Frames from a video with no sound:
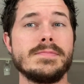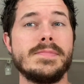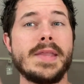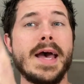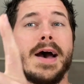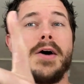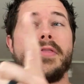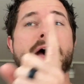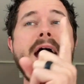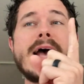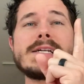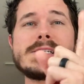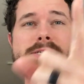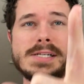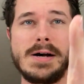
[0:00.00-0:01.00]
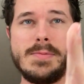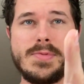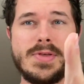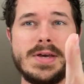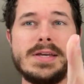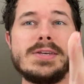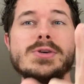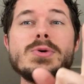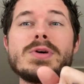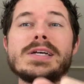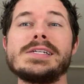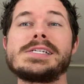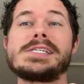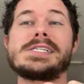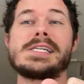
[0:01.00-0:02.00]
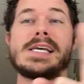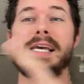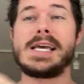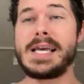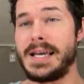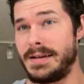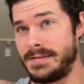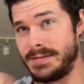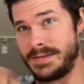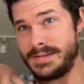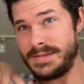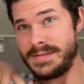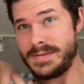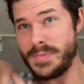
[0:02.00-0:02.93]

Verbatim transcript: now that's something you can see